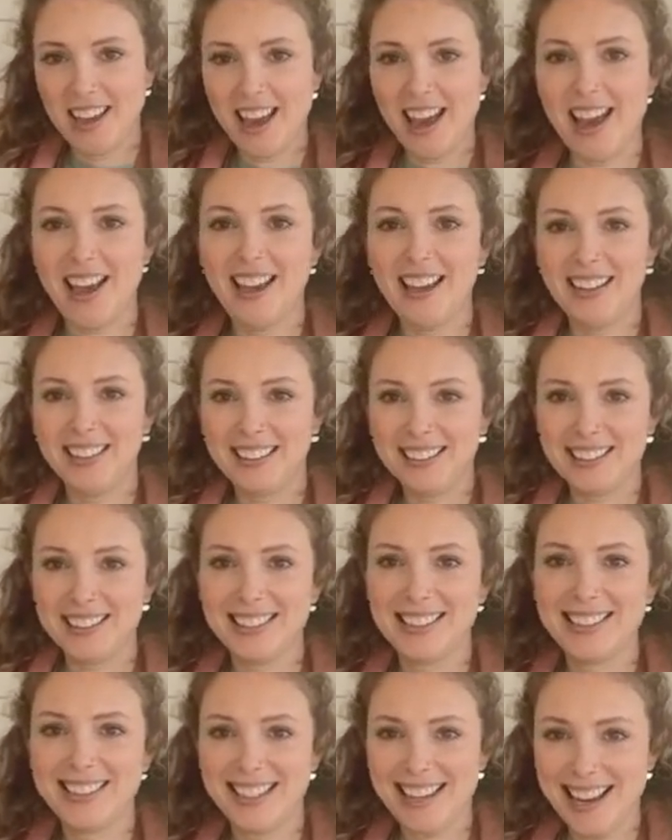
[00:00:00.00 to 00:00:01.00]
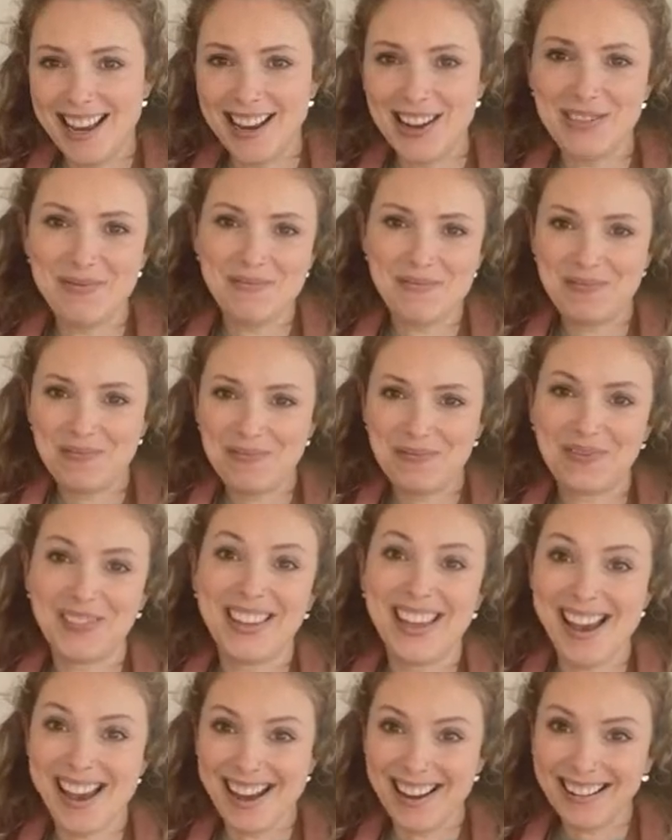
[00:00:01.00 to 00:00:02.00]
And
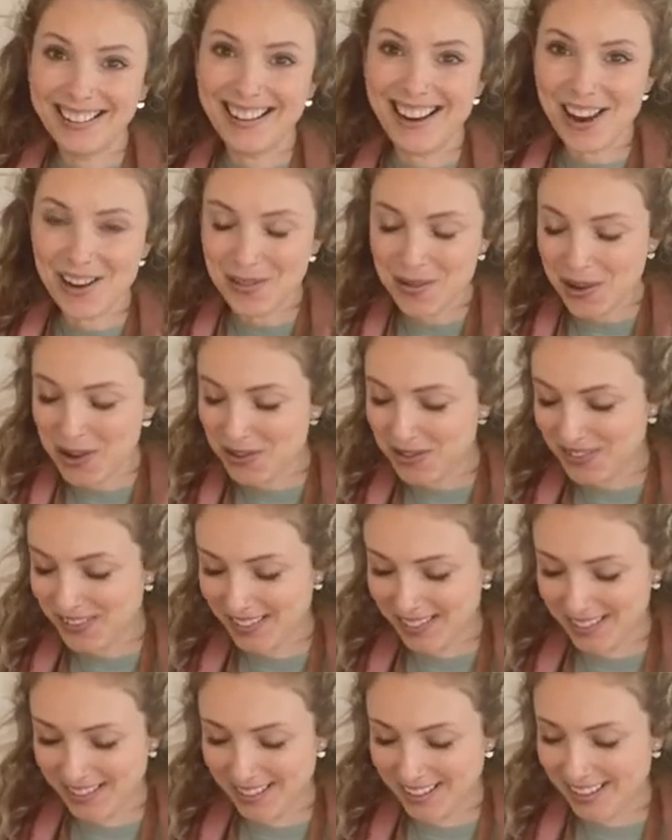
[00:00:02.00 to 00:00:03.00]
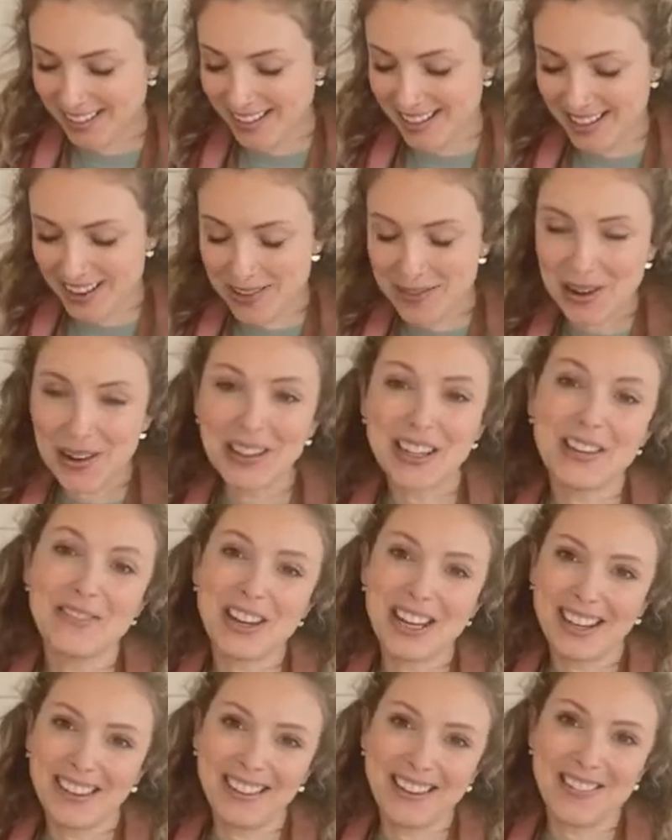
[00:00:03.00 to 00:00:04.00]
I won't give
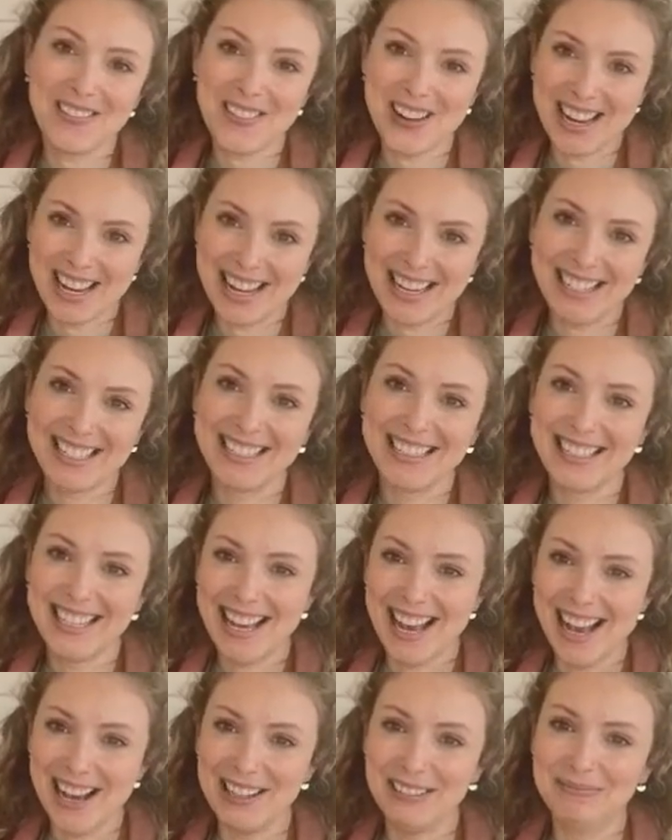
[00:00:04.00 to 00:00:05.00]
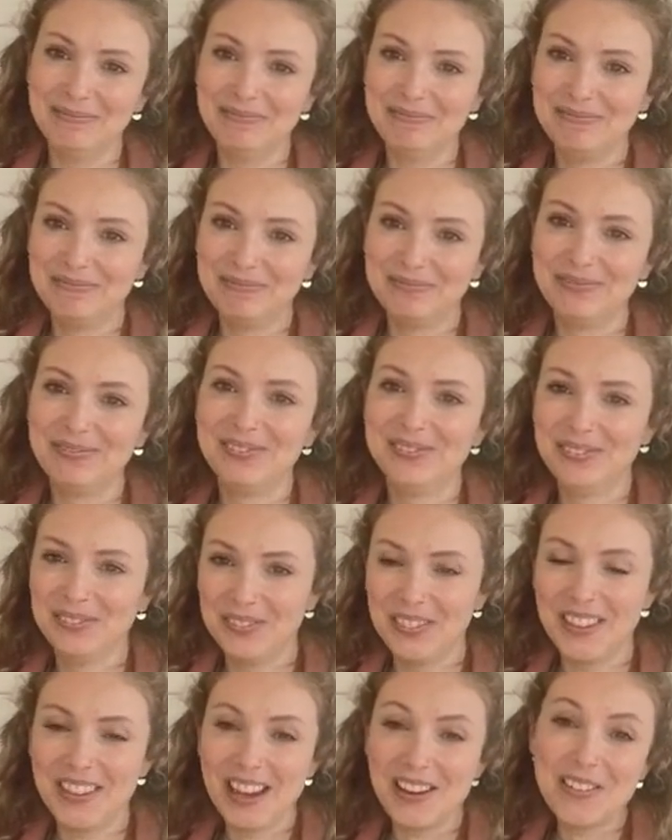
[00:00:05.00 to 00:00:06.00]
anything away,
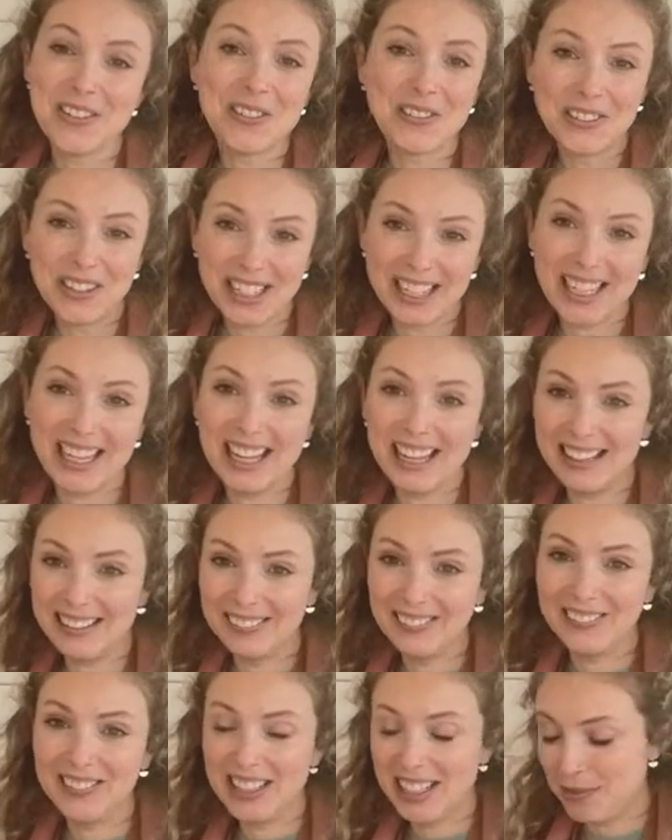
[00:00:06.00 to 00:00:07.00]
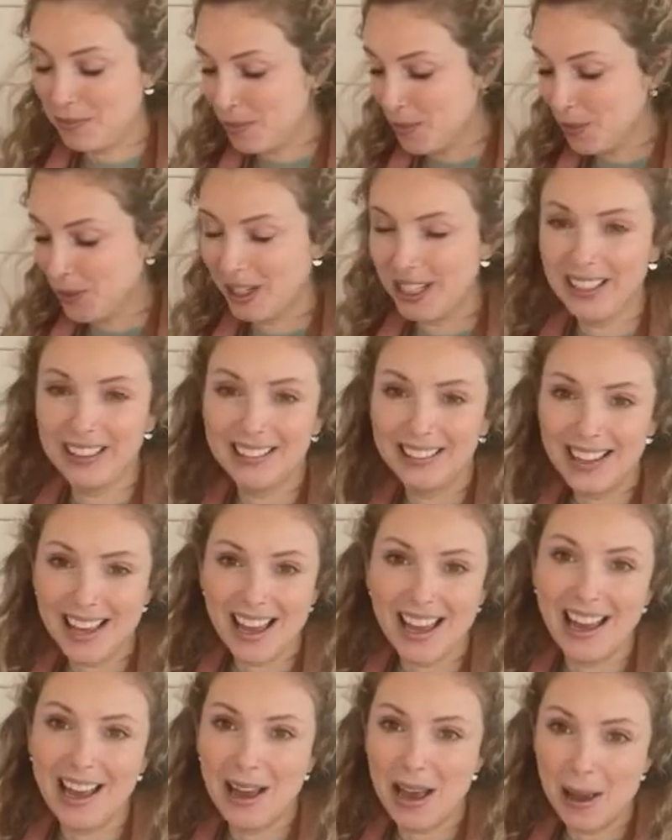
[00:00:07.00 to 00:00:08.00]
but they were really, really brilliant,
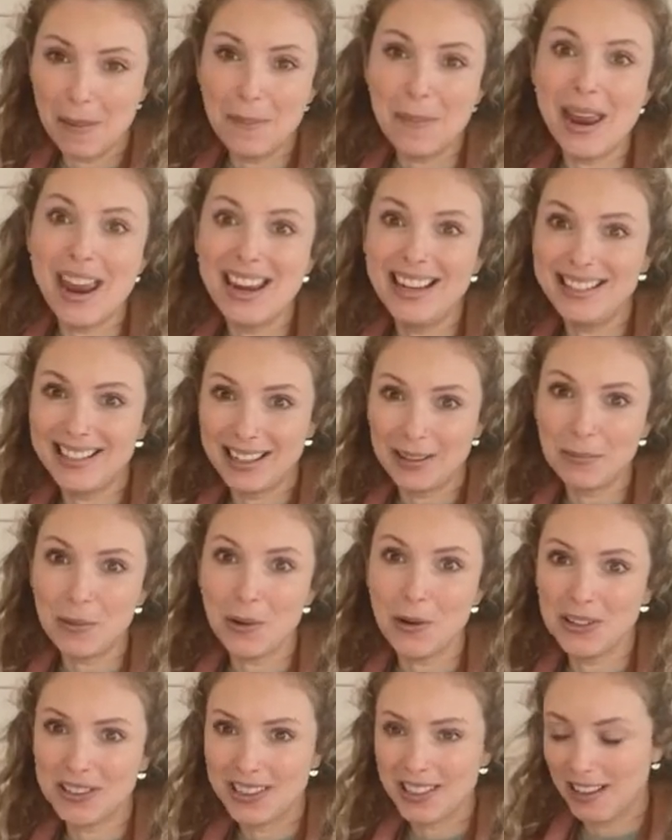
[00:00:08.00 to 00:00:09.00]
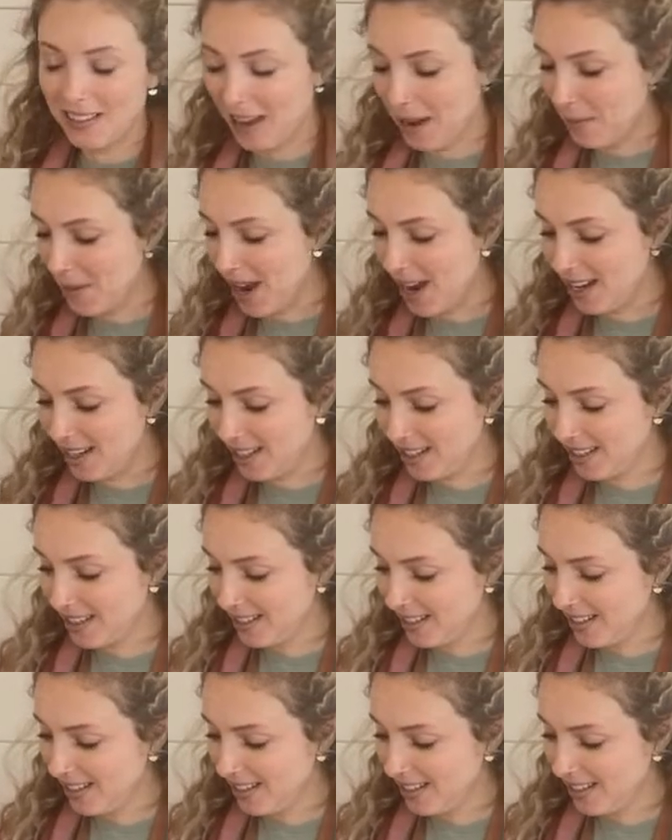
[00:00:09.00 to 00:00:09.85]
amazing pots that they made.